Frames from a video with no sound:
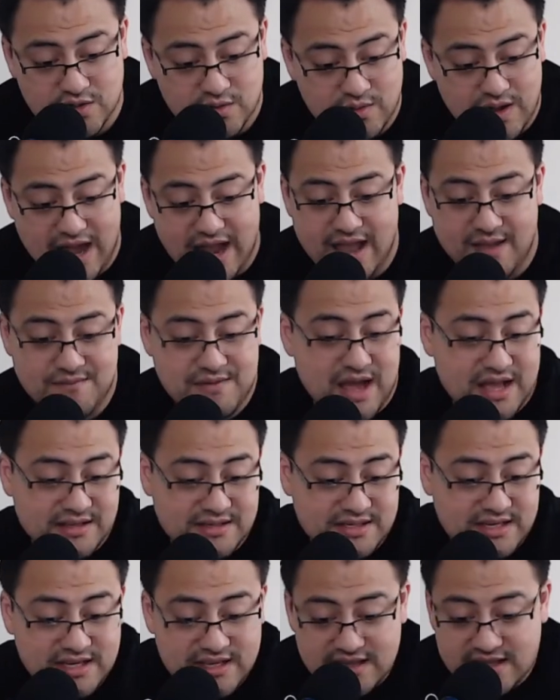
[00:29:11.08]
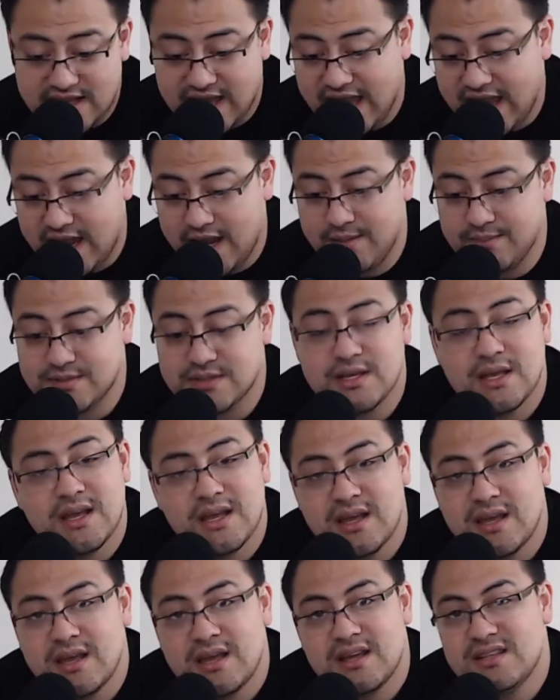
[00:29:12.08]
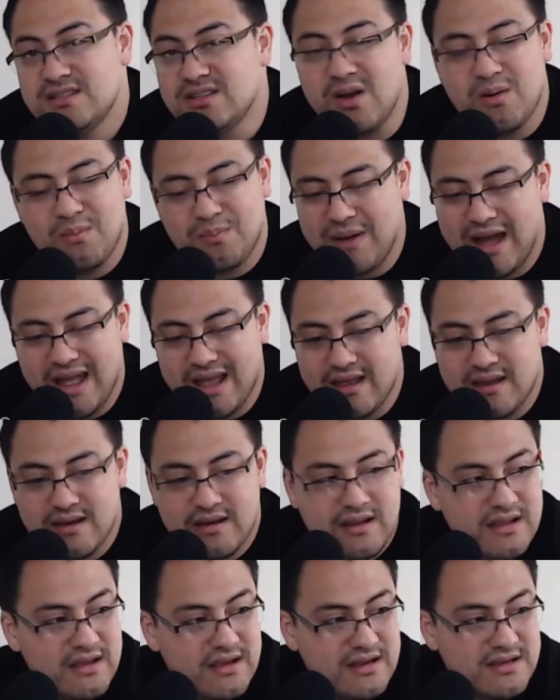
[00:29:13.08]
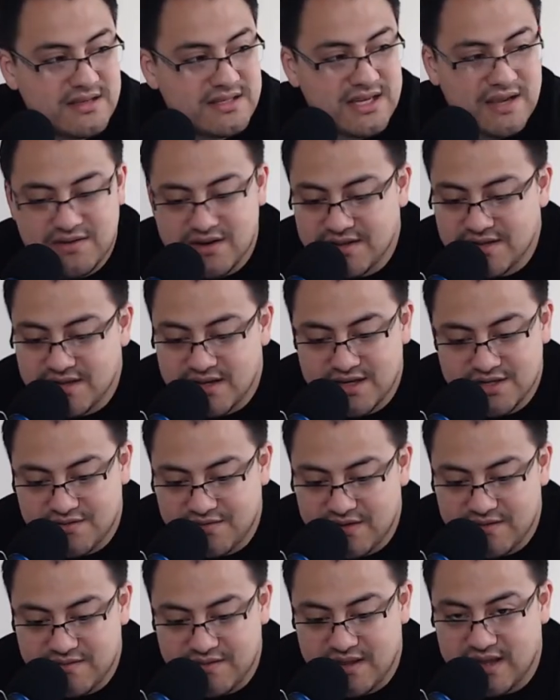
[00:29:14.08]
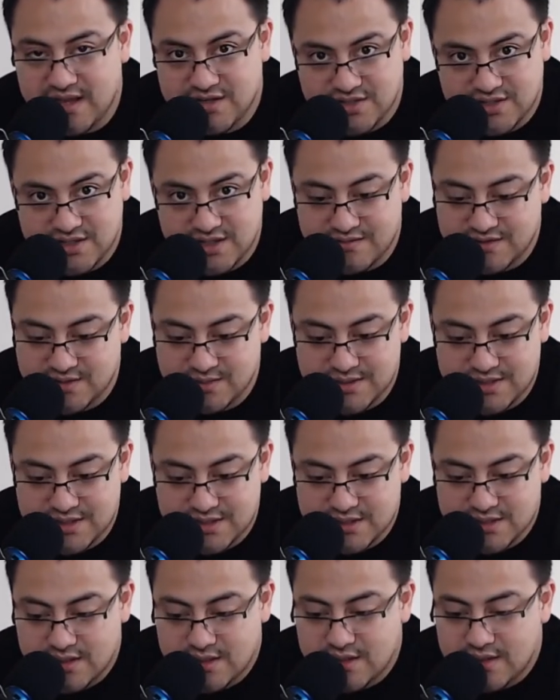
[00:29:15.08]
I have not seen the games. Don't buy it. Save another $150 and get yourself a Switch.